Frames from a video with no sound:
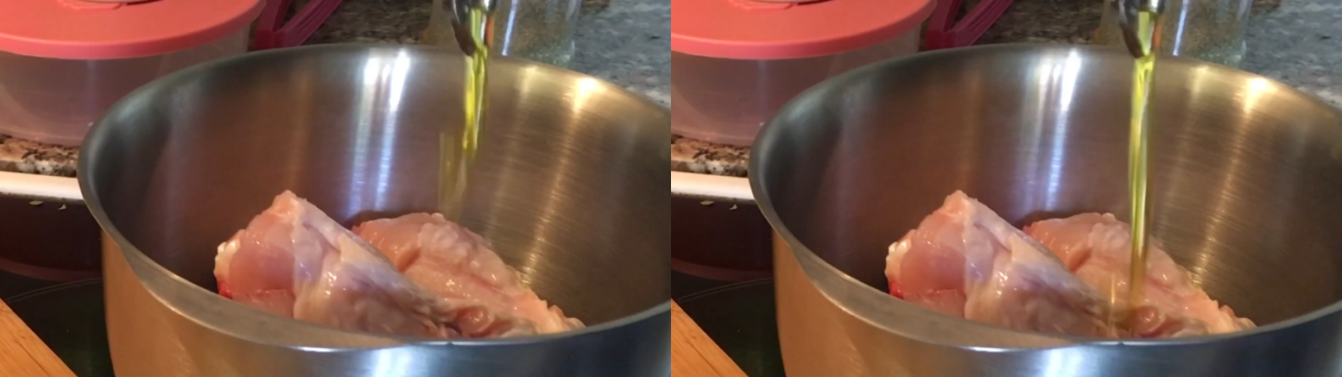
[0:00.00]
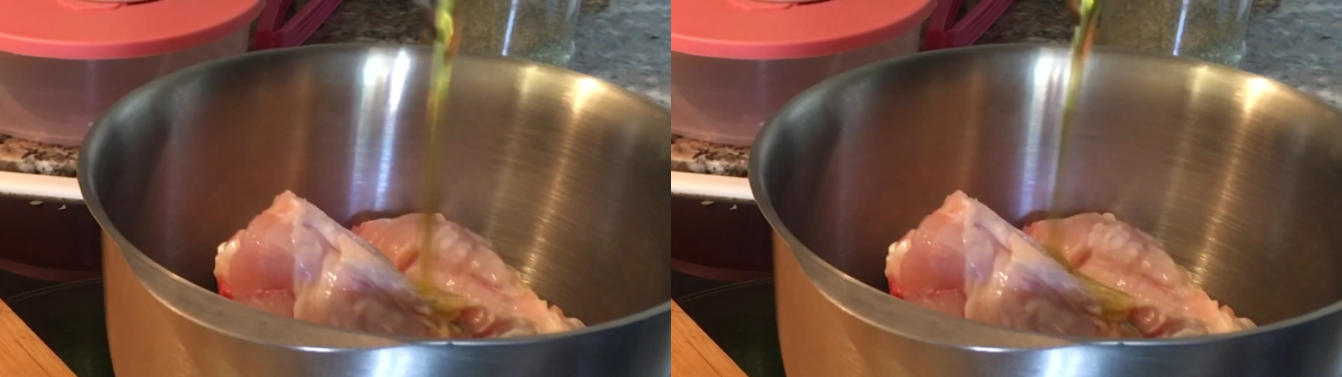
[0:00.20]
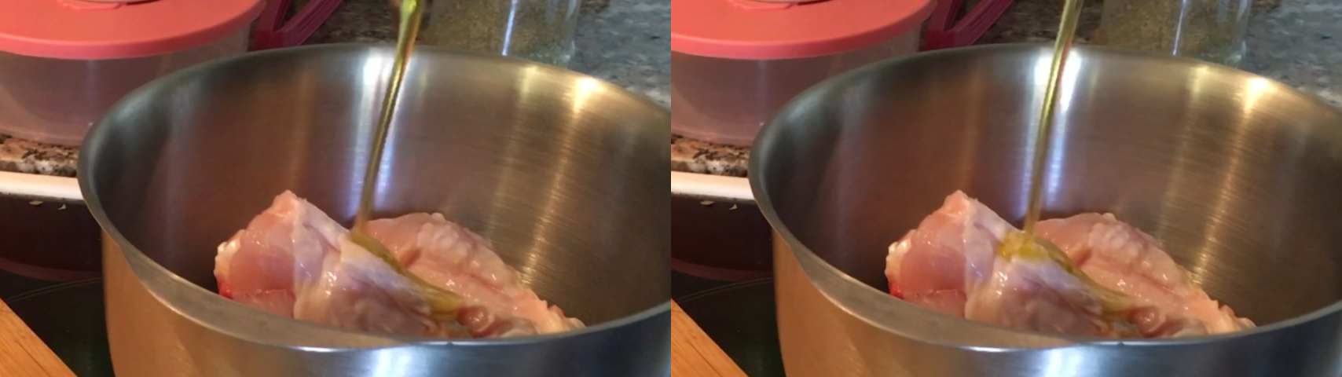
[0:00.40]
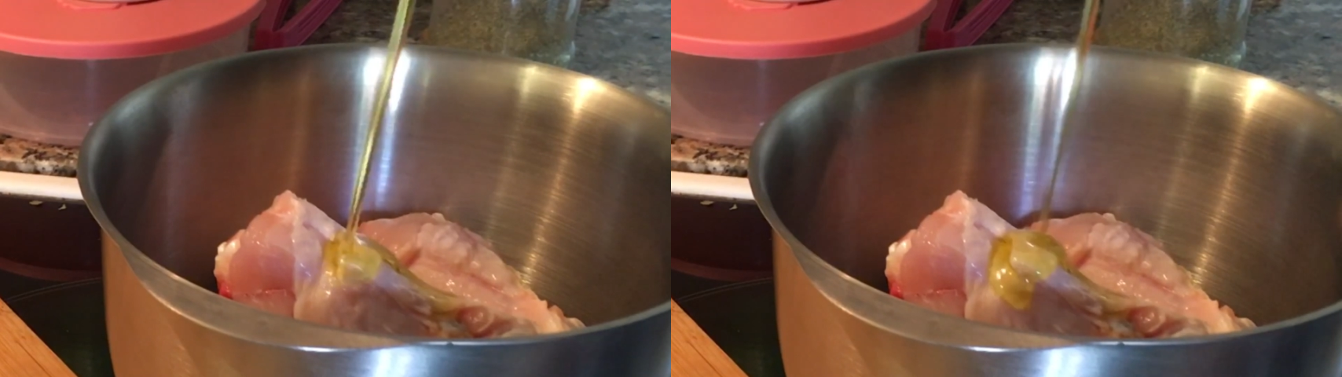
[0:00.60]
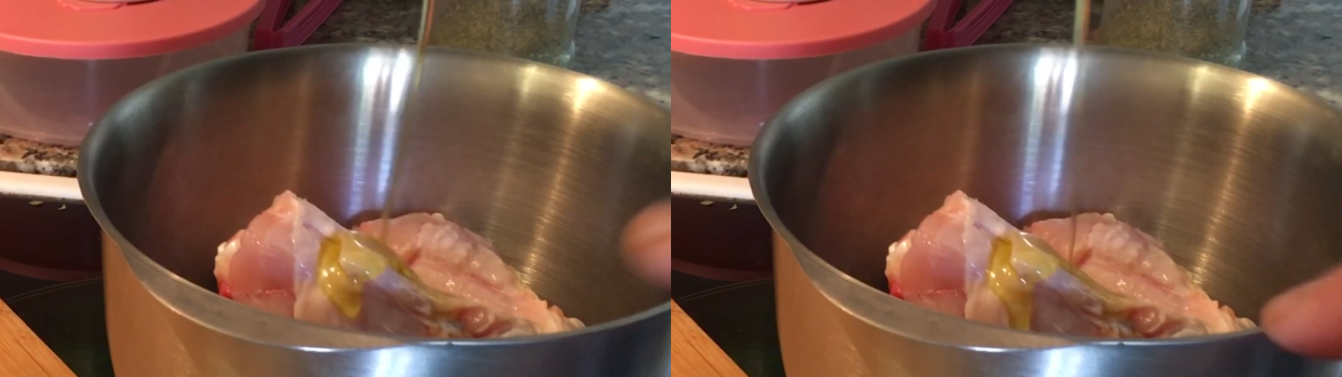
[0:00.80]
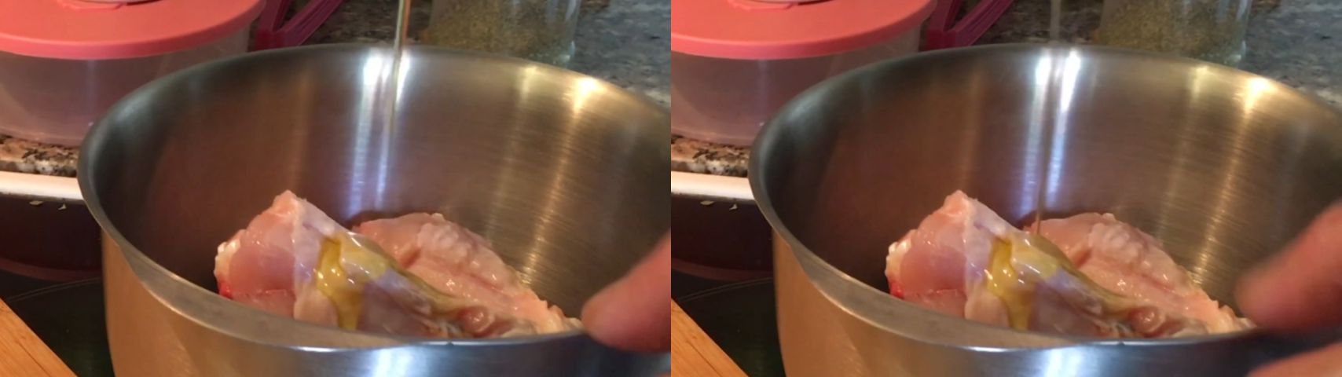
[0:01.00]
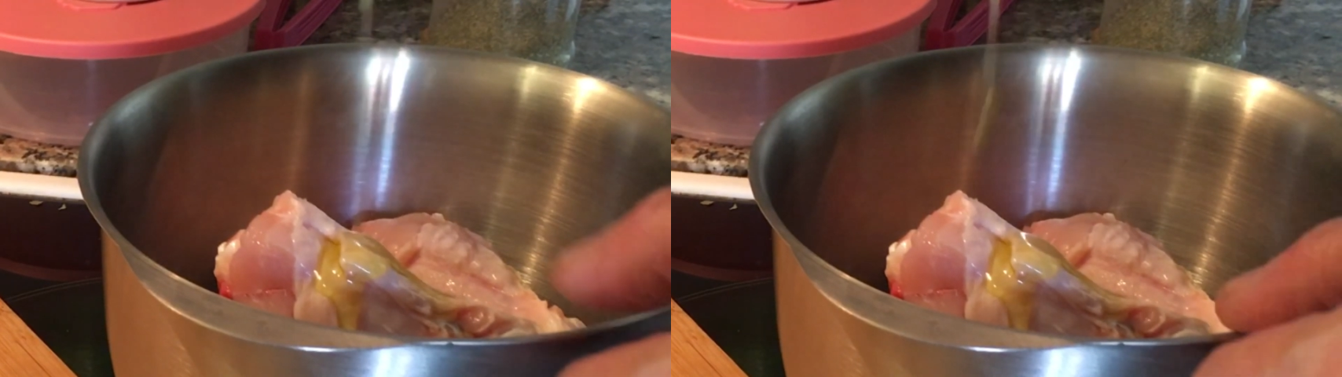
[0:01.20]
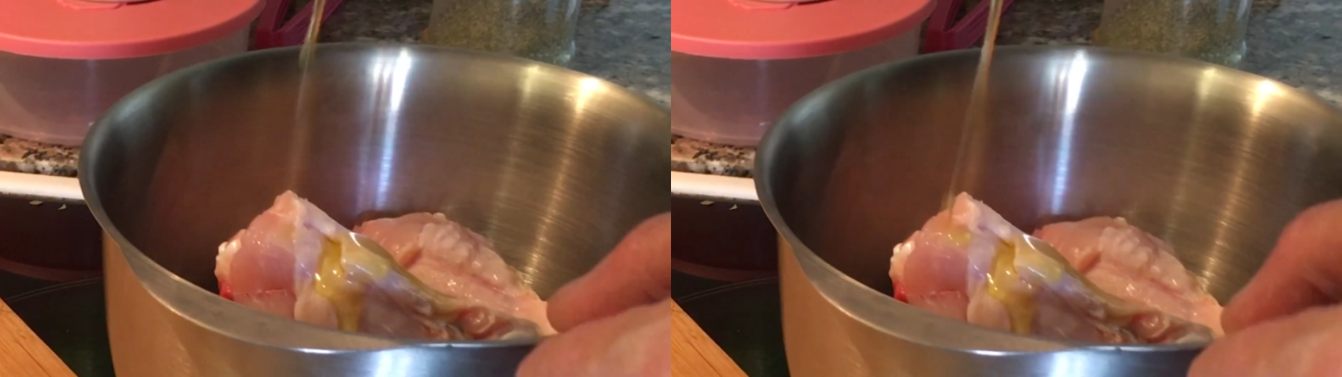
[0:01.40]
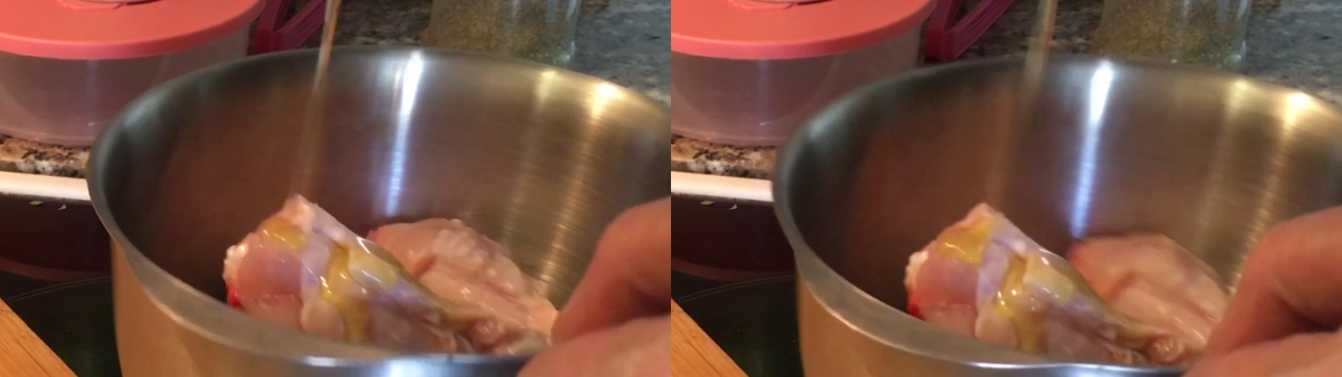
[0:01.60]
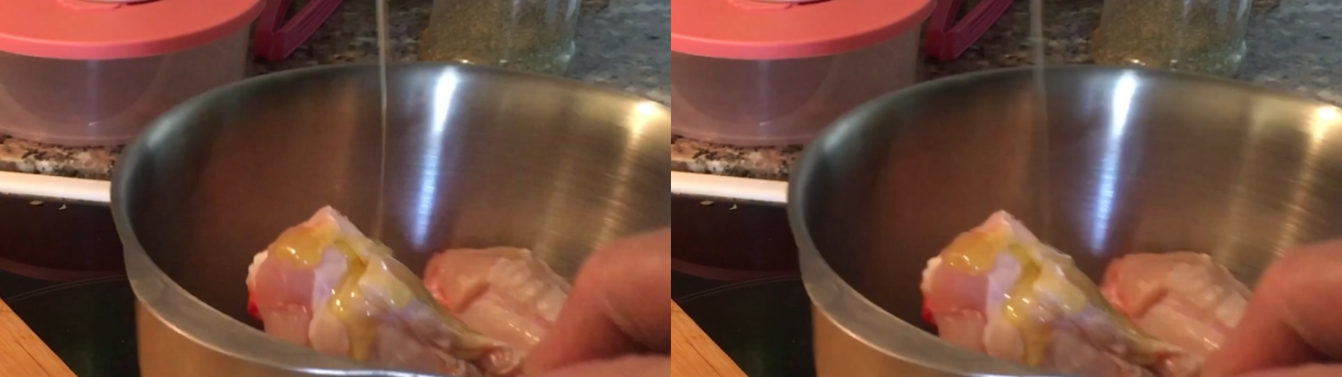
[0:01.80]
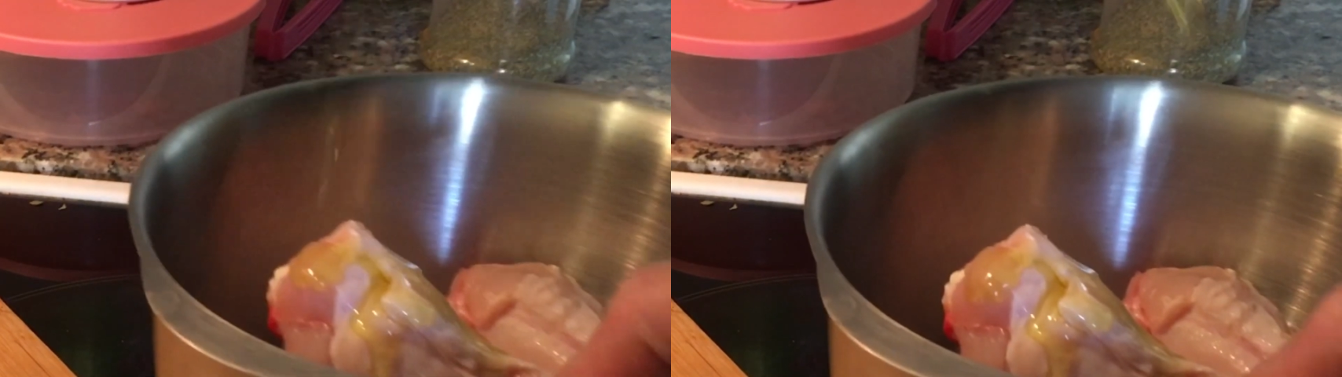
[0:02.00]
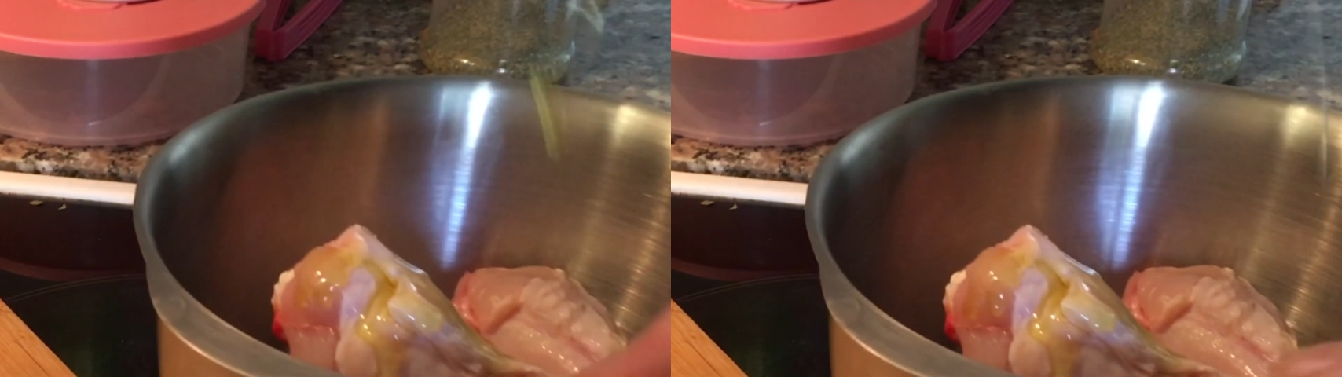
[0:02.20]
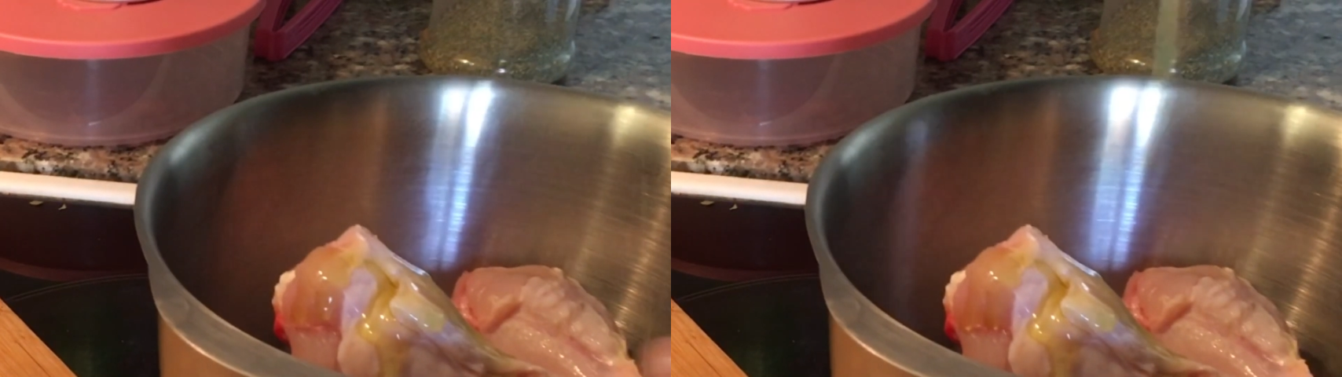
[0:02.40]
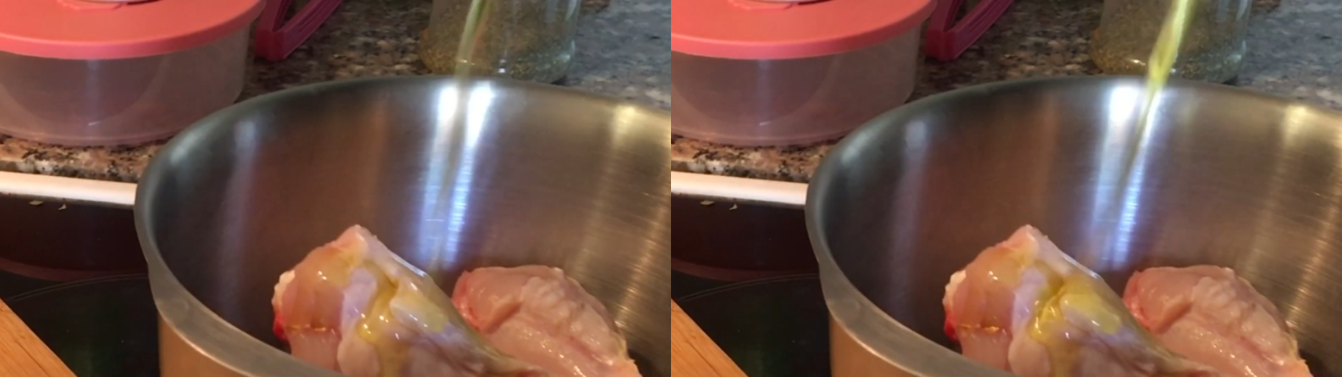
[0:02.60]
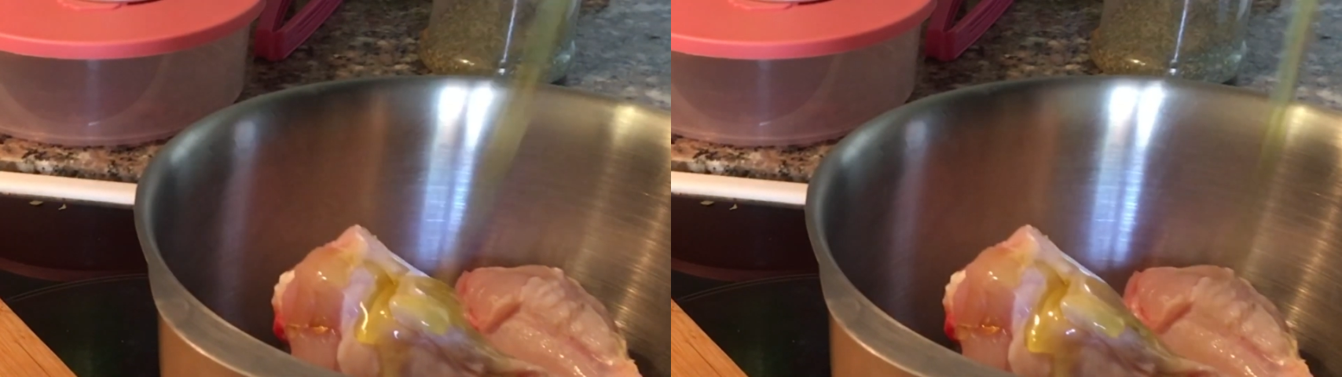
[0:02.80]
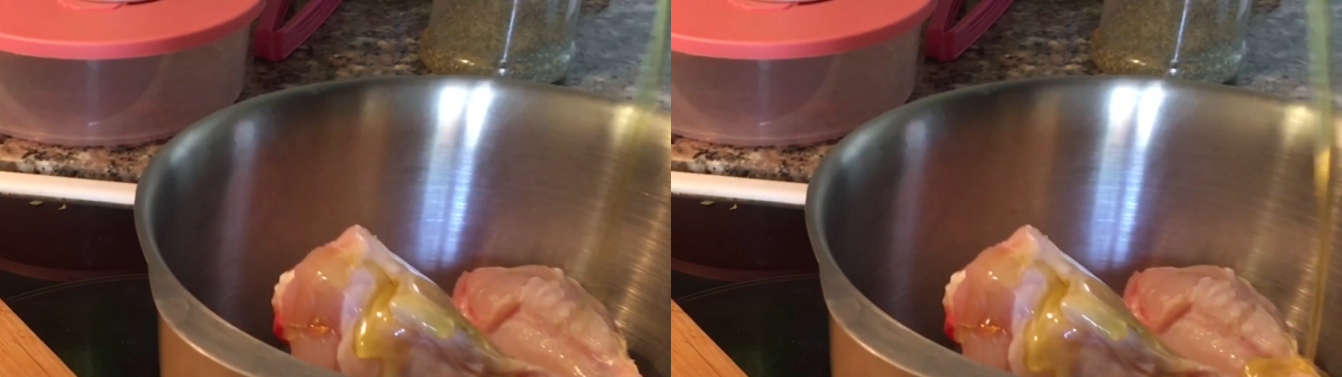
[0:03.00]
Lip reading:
No face is visible, so there are no lips to read.